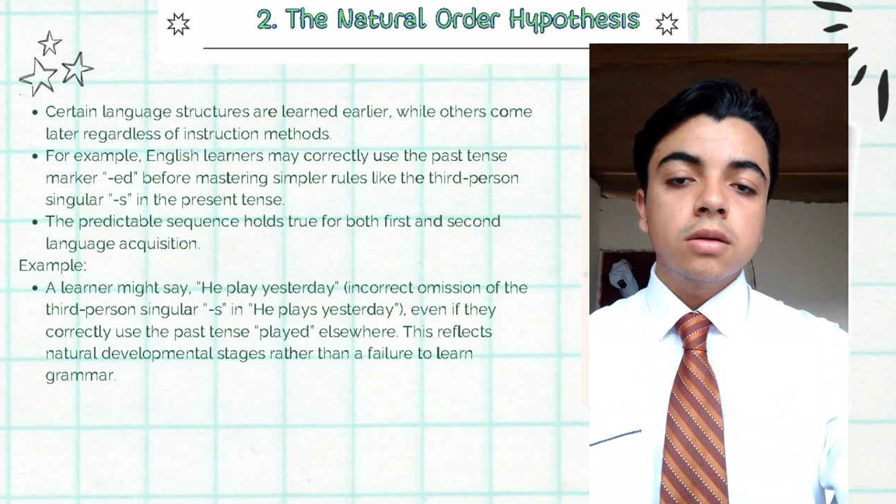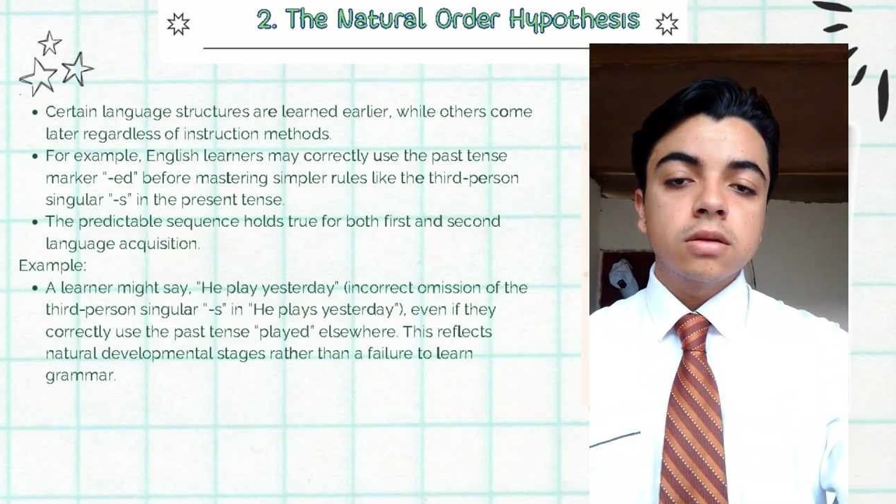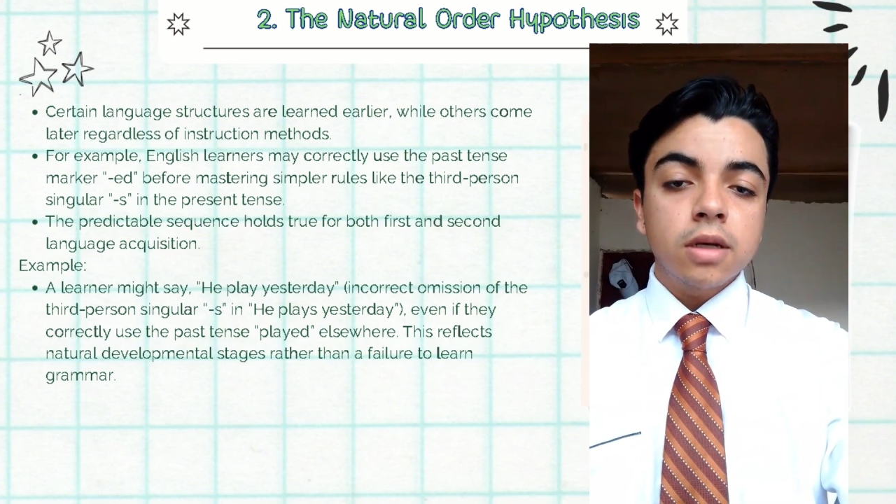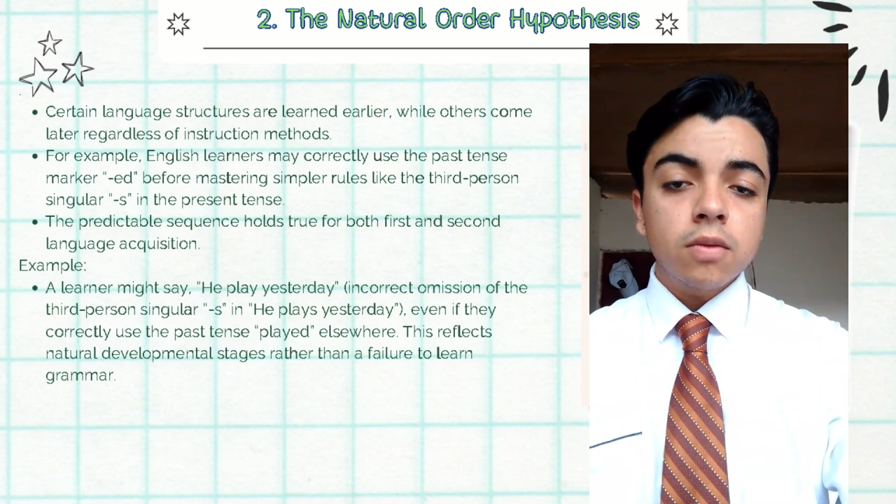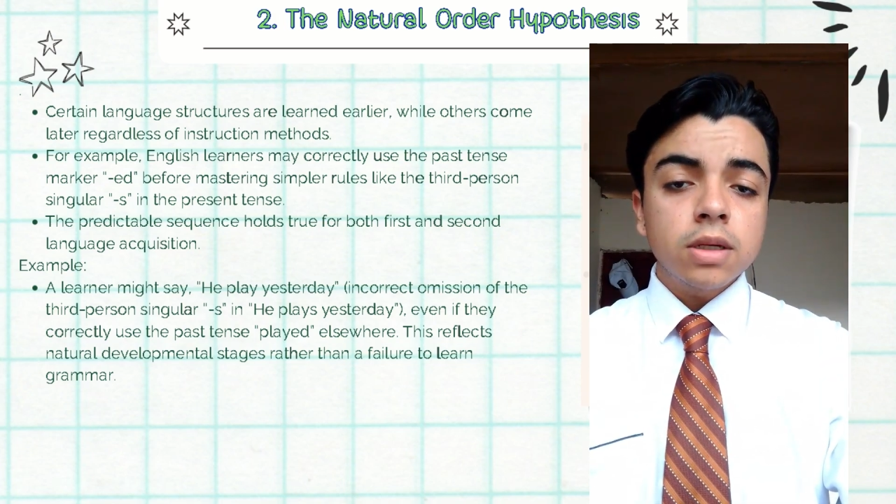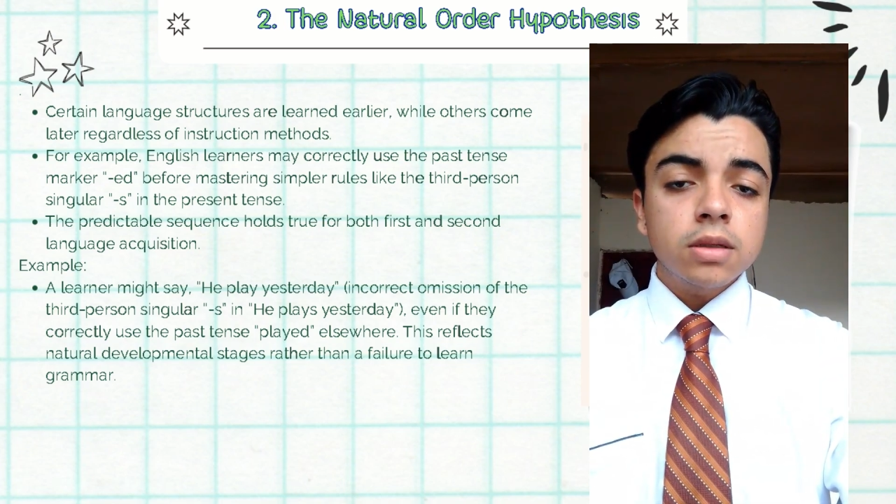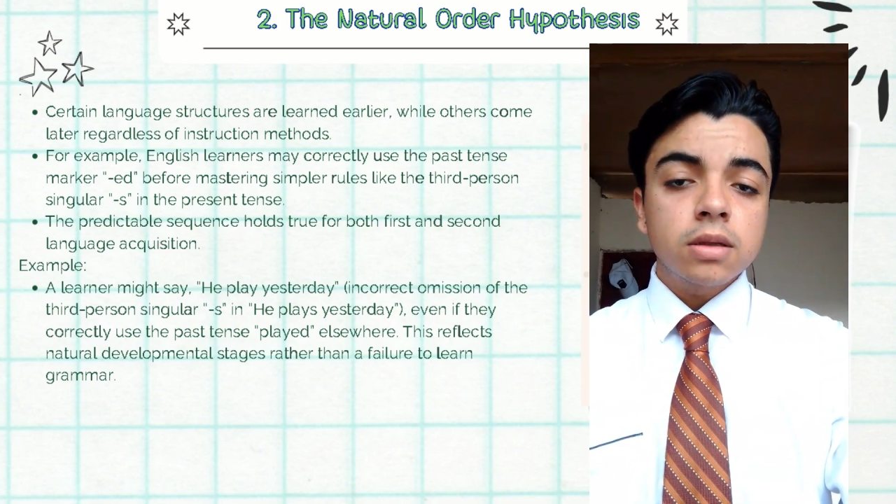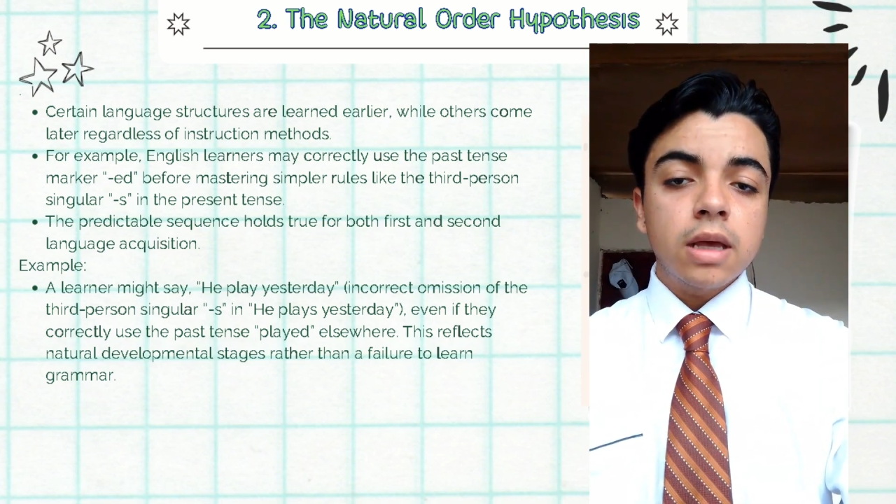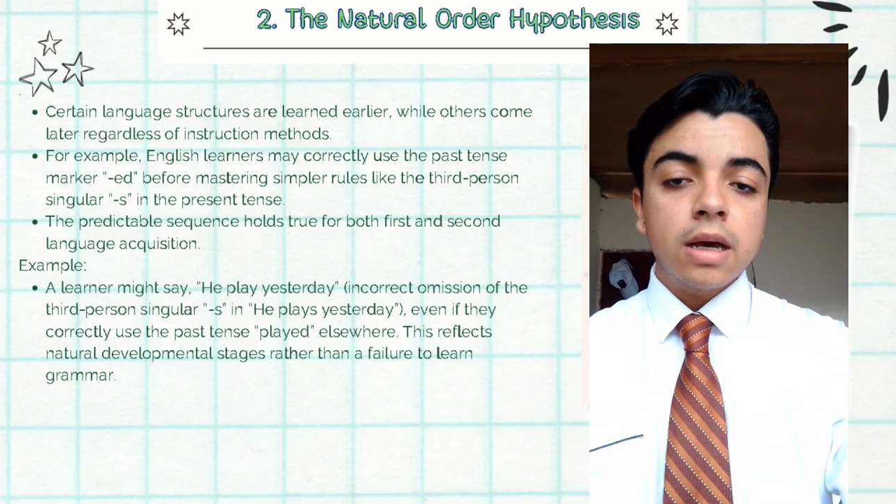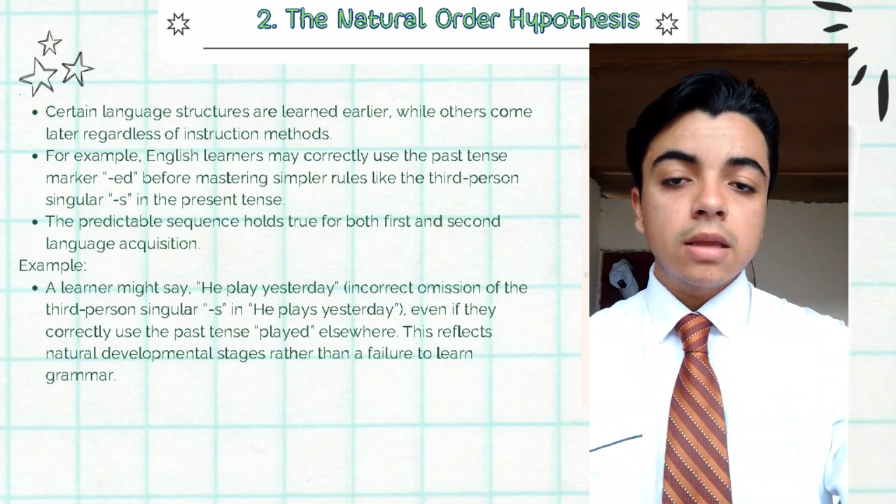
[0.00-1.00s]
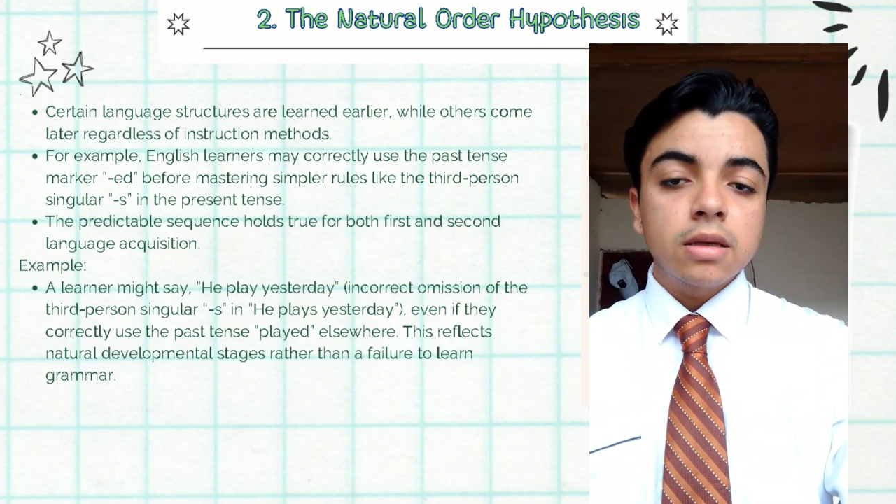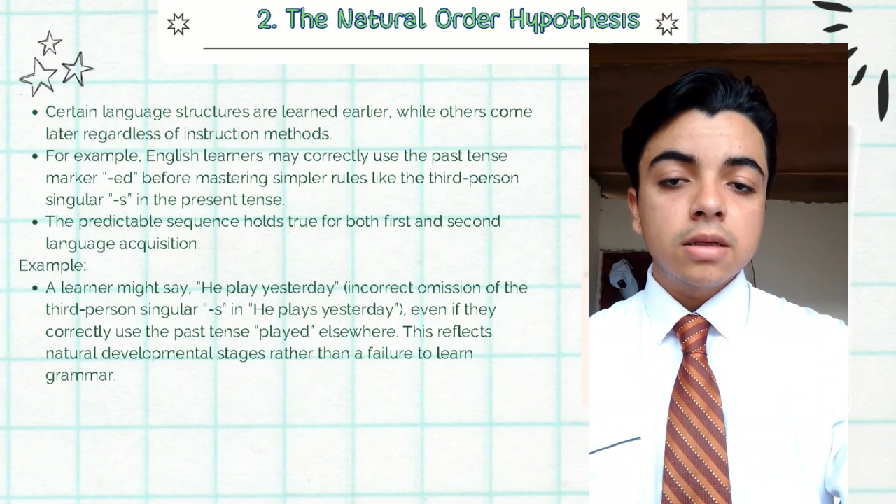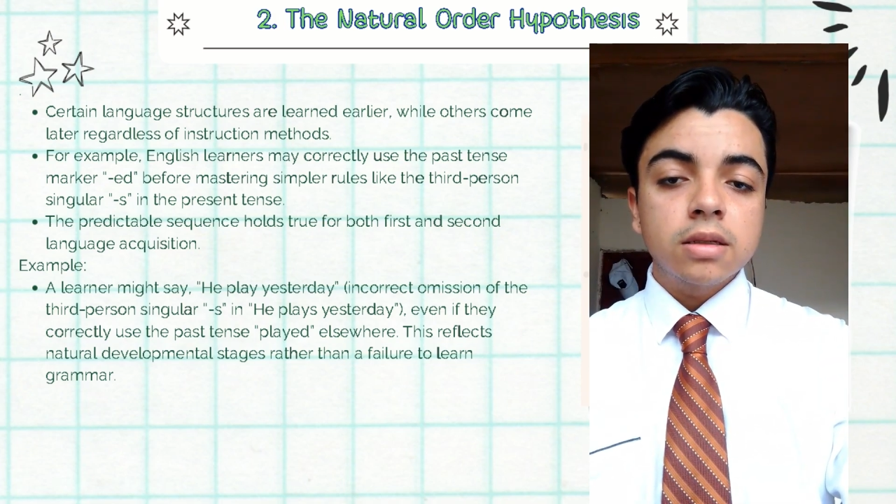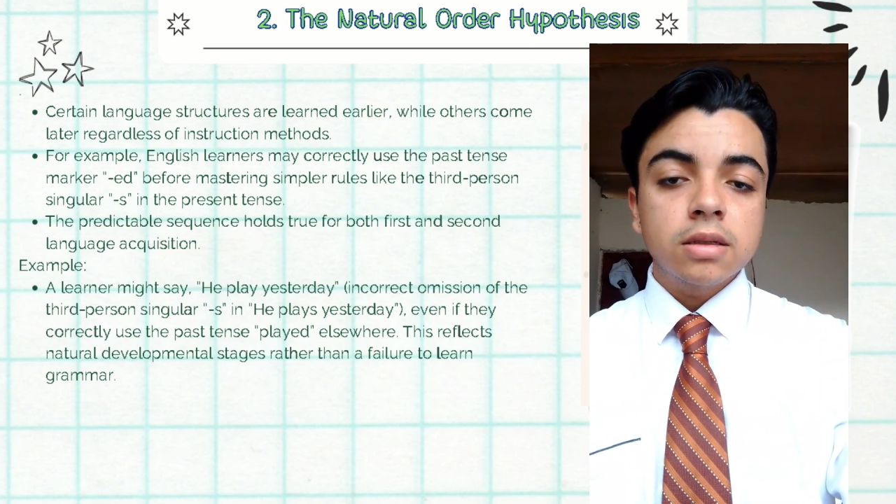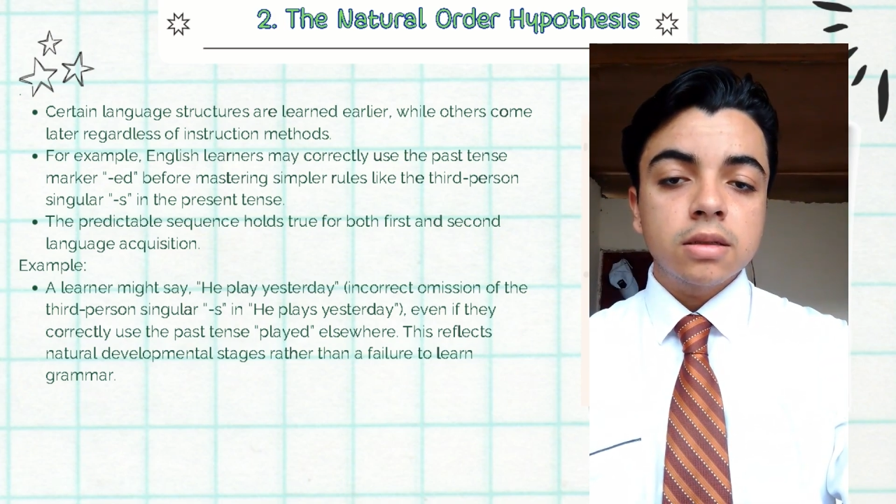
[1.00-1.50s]
sequence that
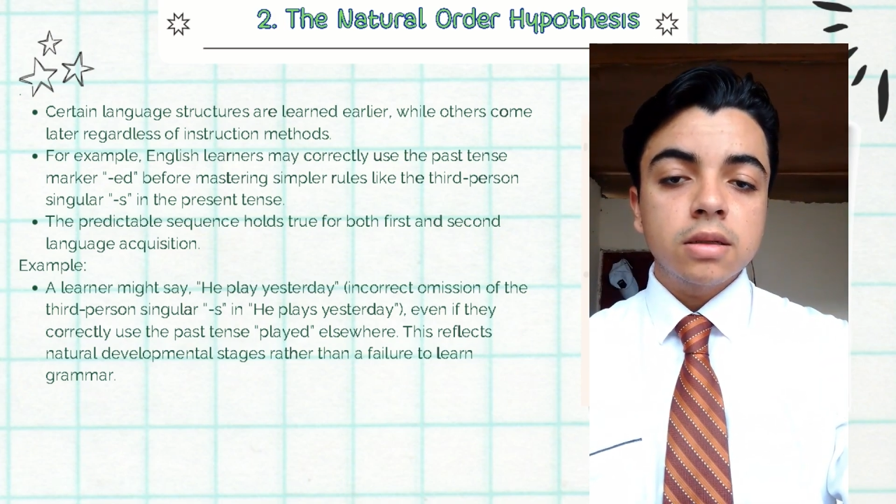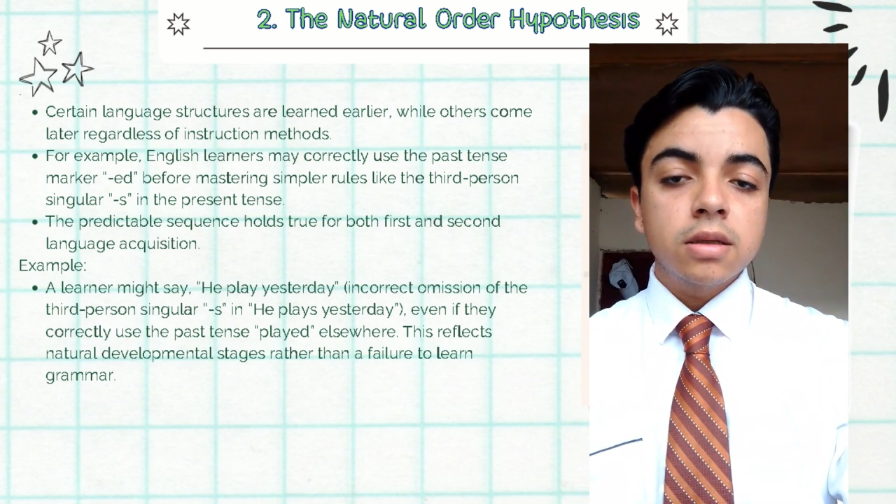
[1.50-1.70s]
is